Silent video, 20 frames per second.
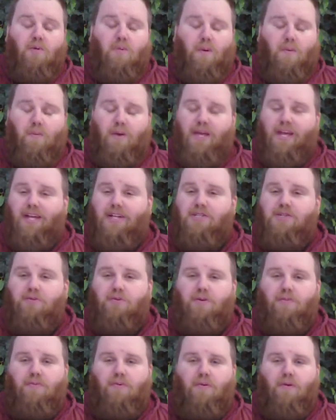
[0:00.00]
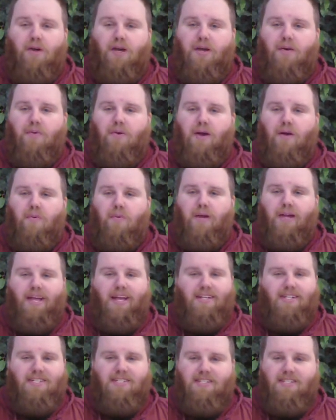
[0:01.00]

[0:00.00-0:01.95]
when we get to a point where we get